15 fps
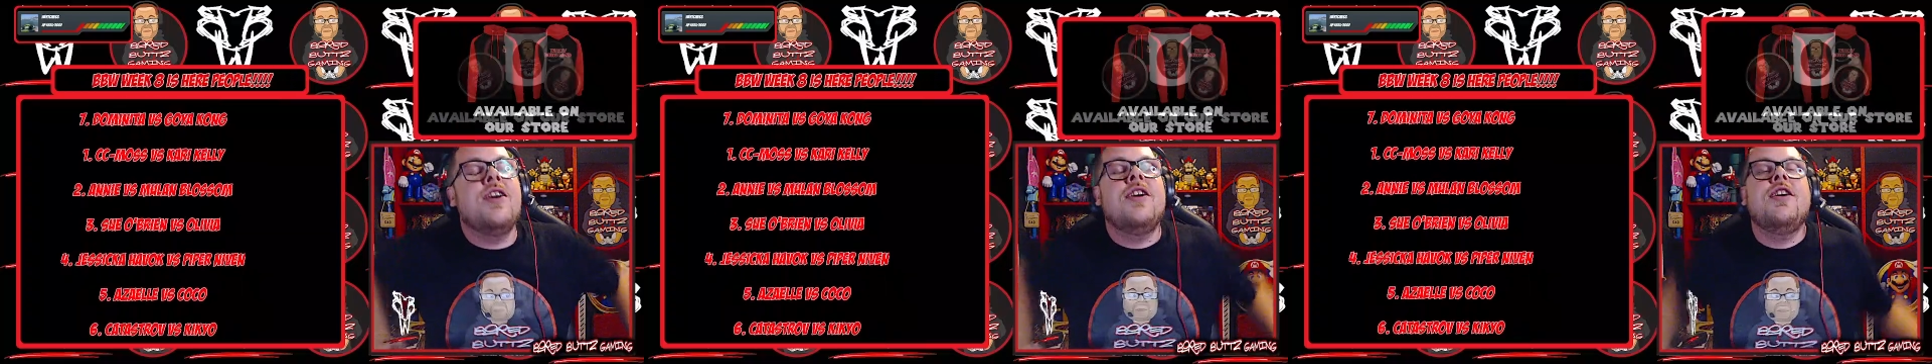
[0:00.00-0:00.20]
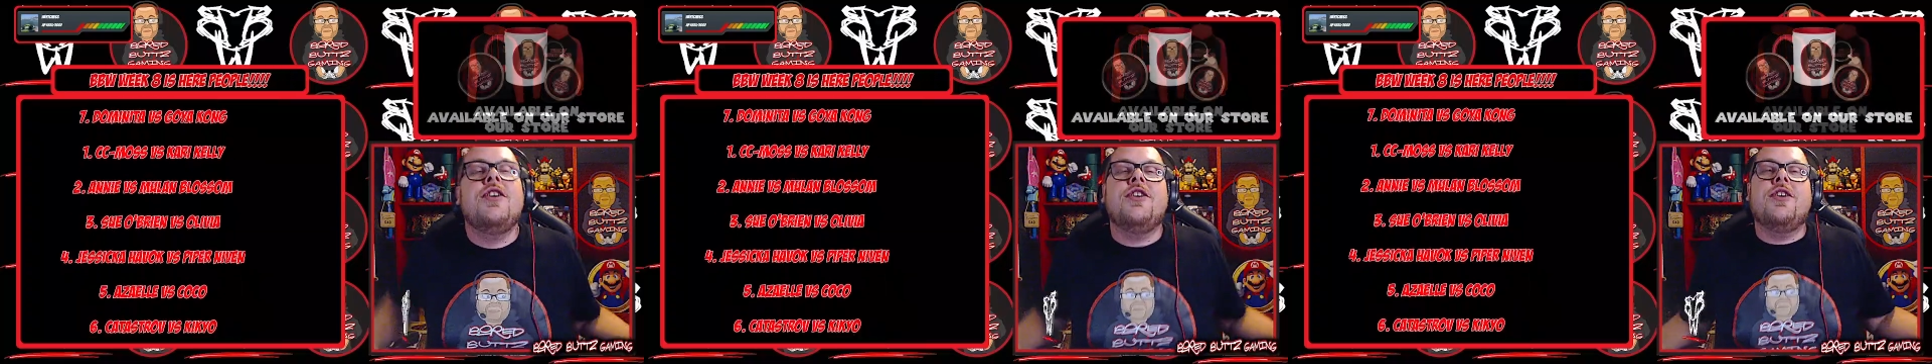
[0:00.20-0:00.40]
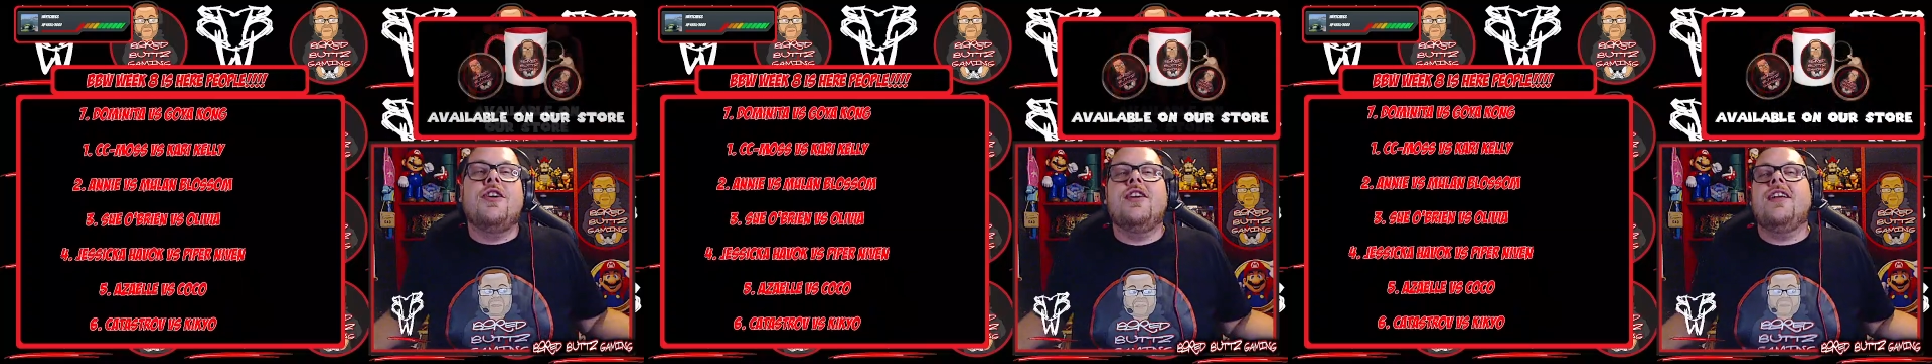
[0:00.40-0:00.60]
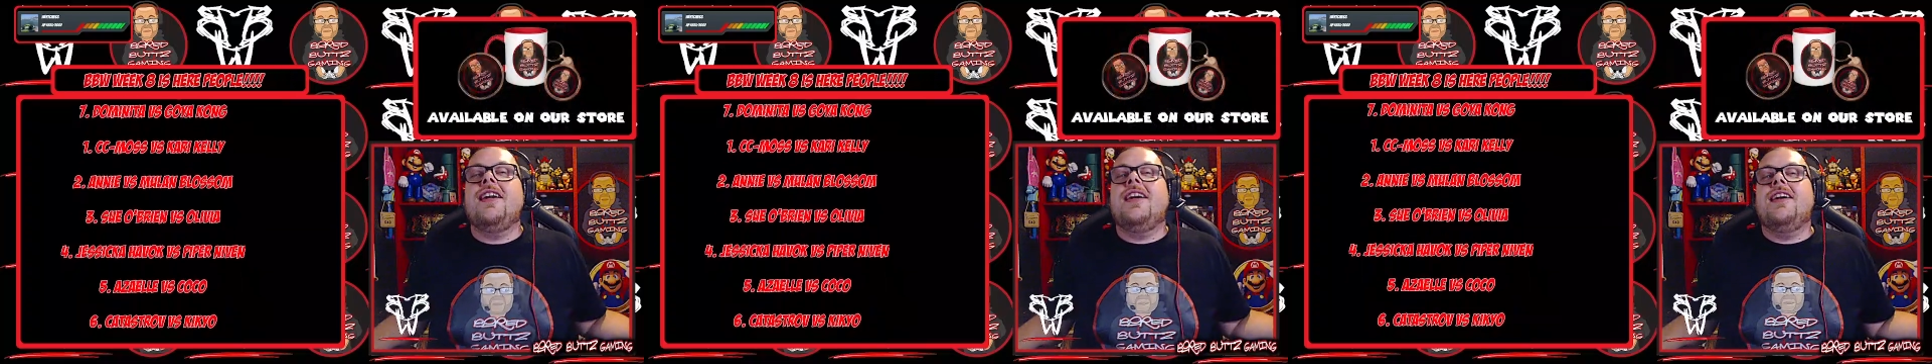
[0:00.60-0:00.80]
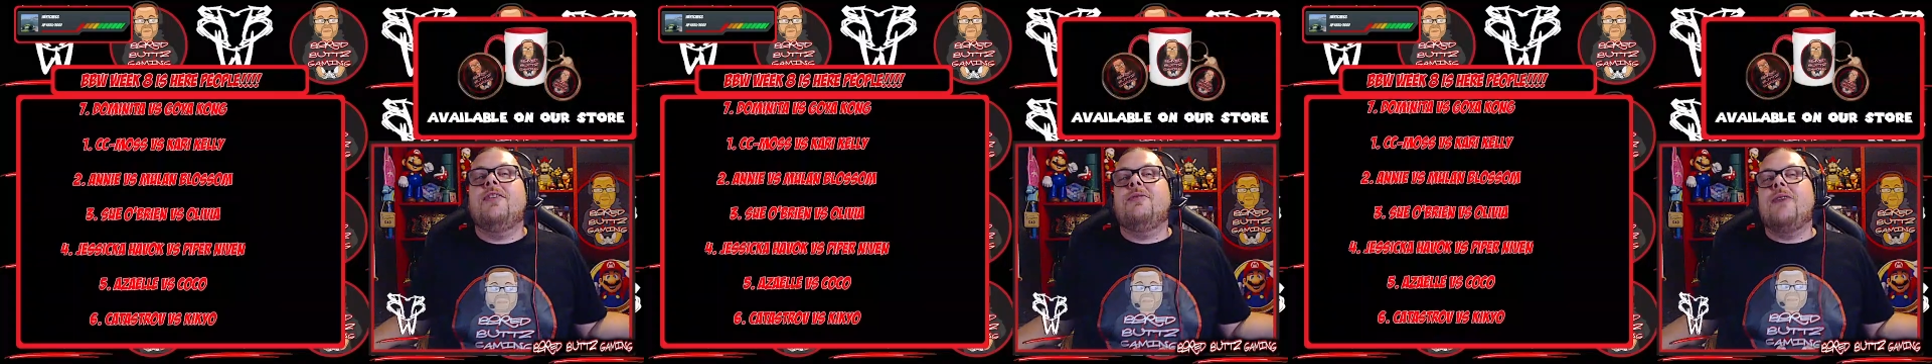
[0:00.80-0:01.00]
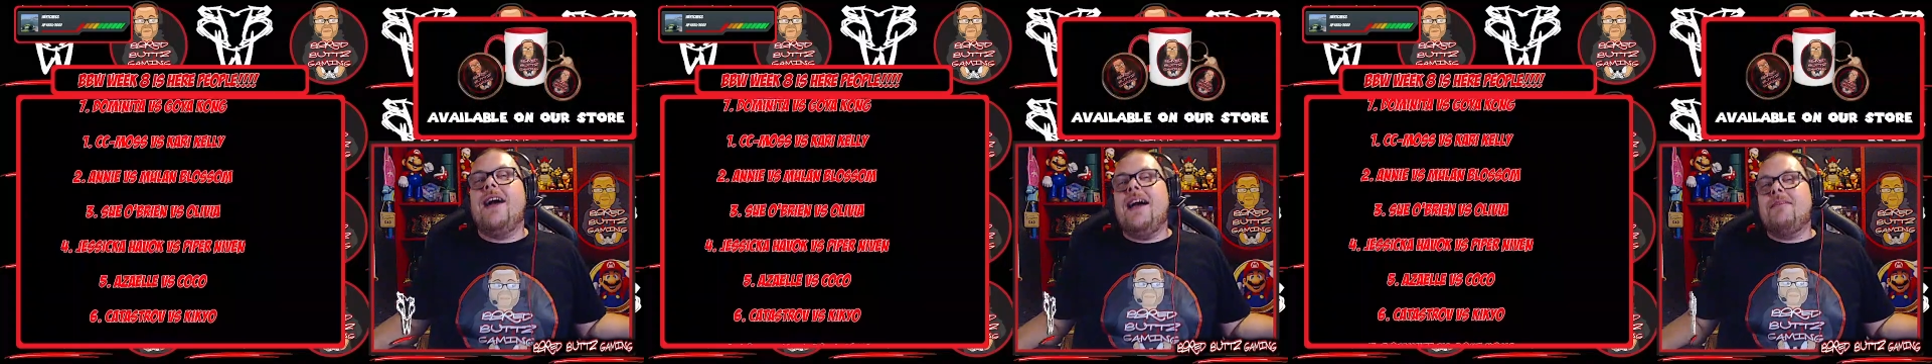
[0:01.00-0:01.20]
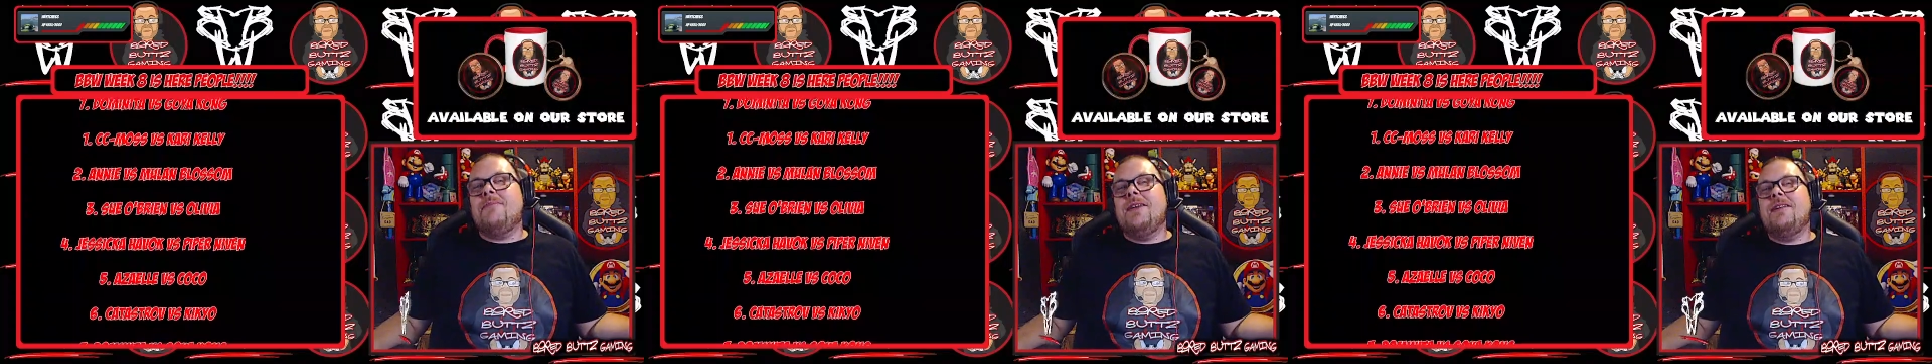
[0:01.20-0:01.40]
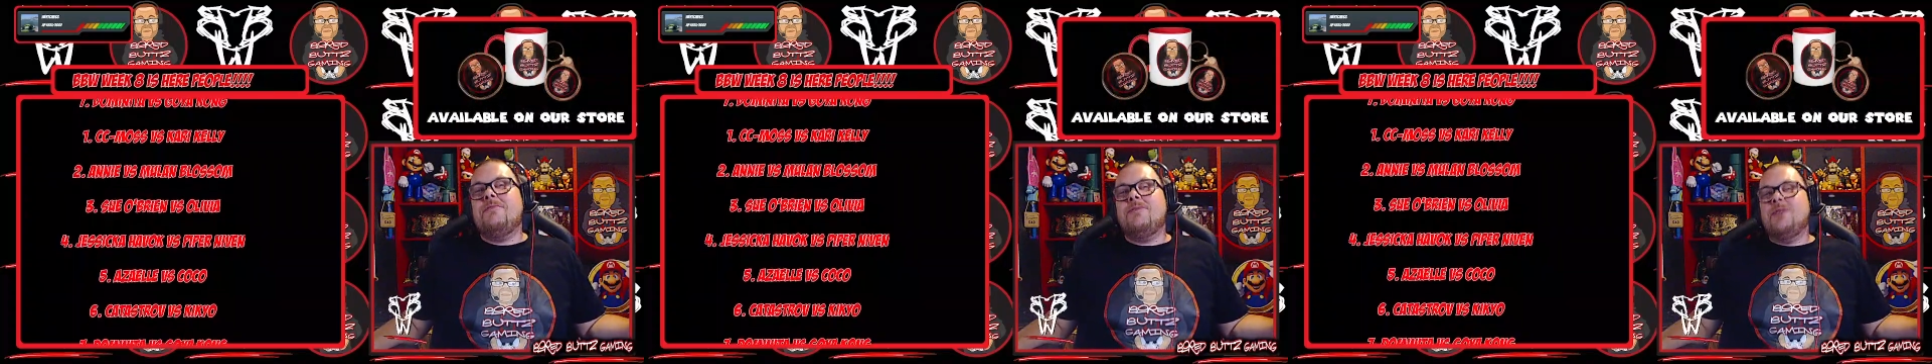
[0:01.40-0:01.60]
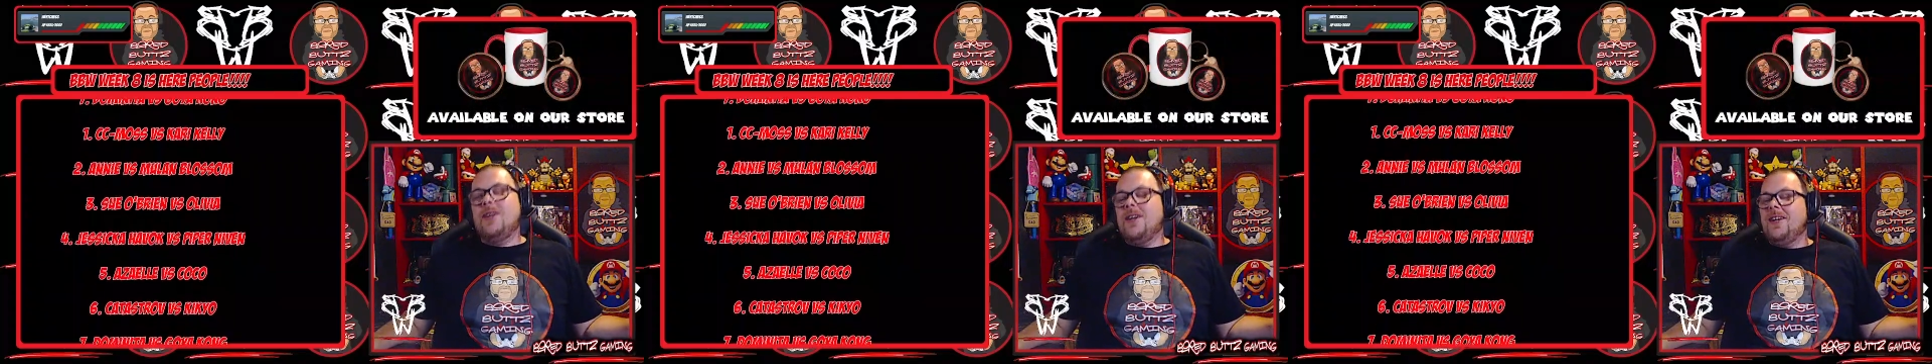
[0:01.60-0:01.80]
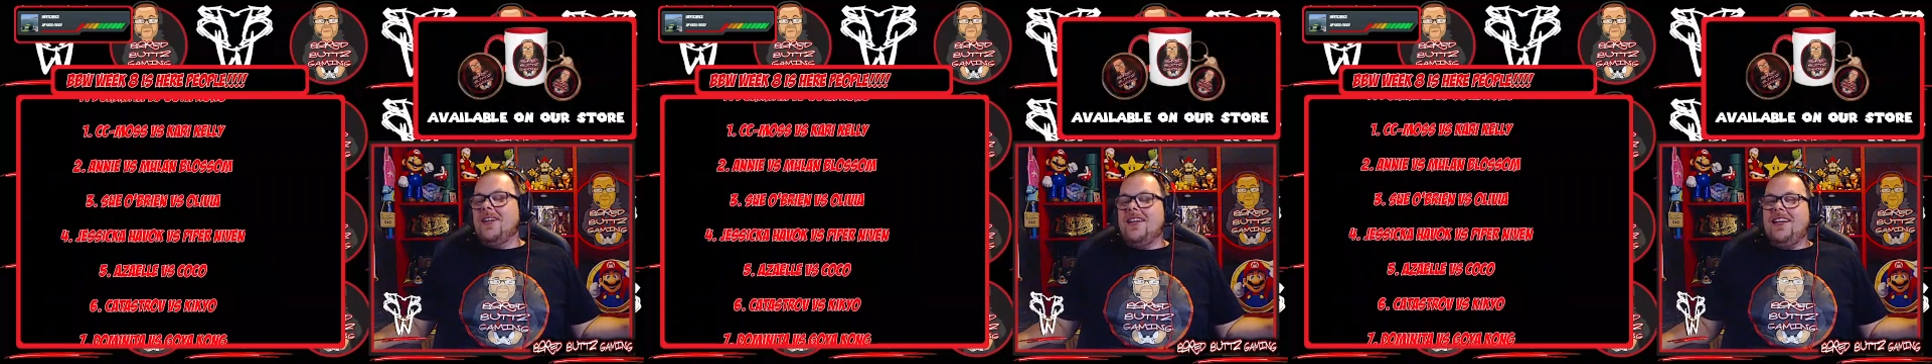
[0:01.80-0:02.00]
You heard it here right, people. You
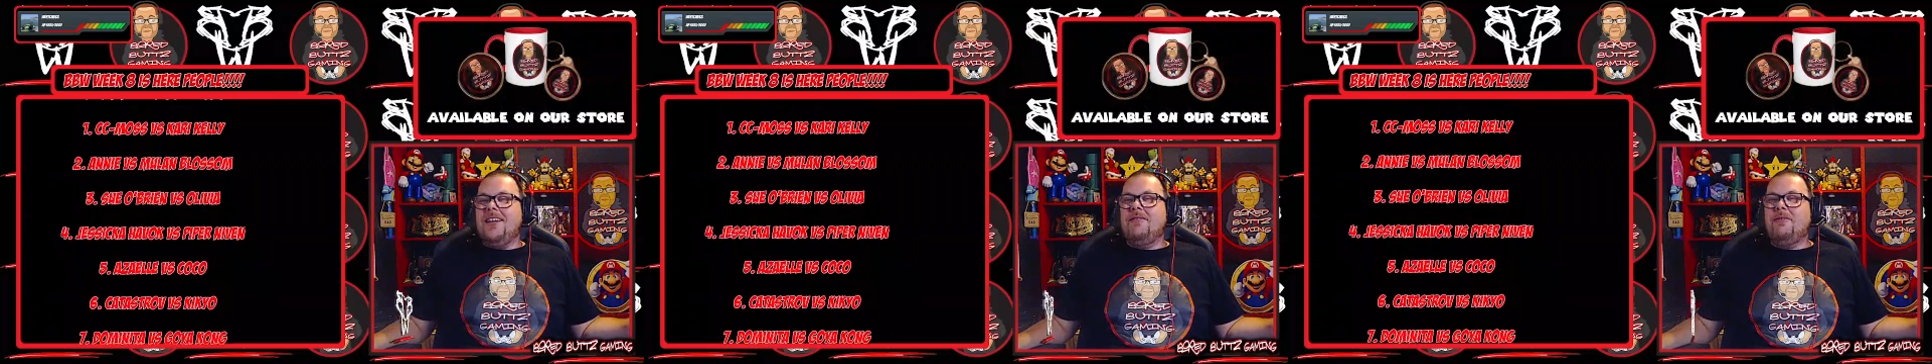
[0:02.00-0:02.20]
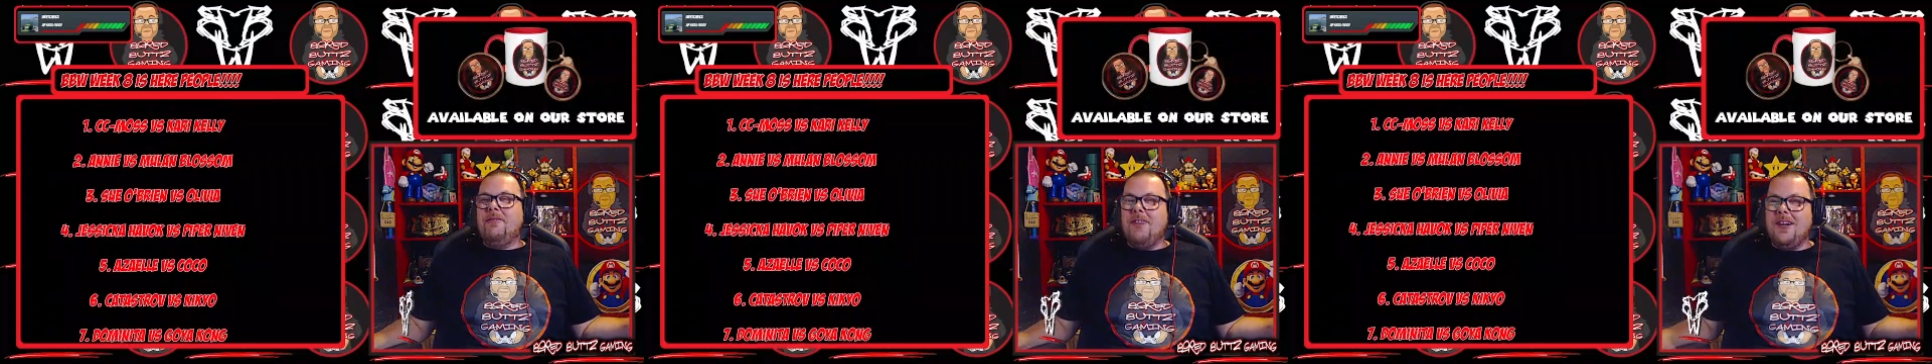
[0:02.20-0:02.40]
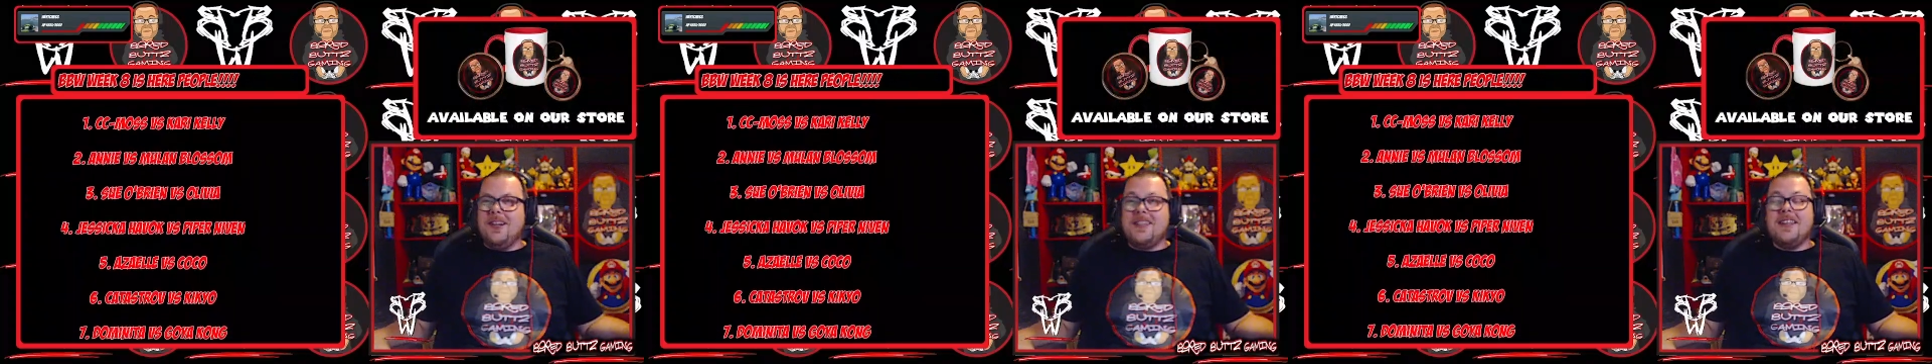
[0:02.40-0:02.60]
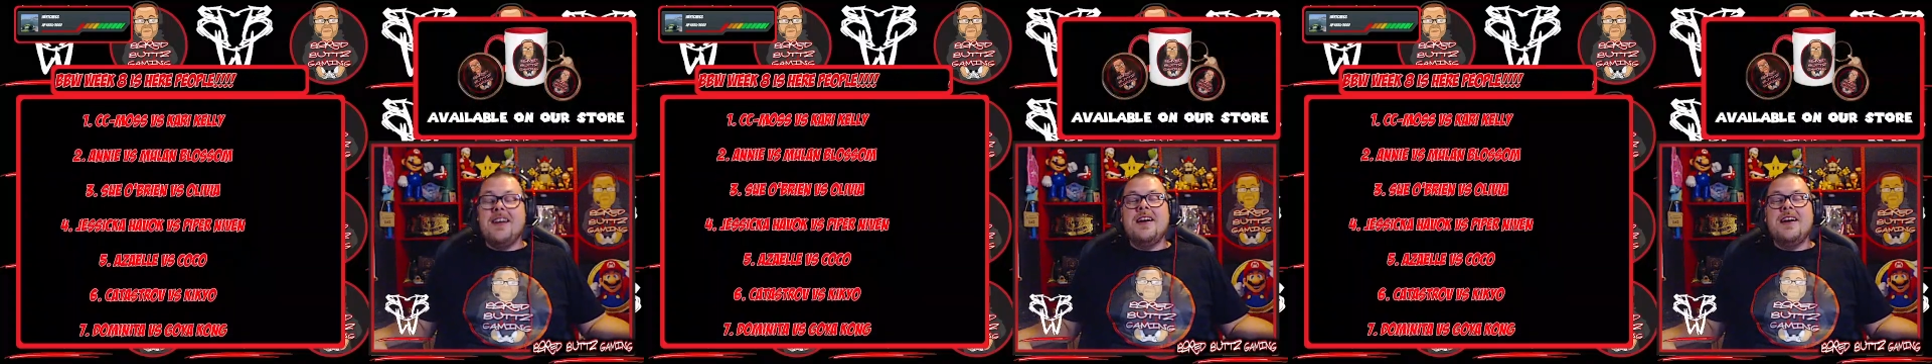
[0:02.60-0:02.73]
heard it here first.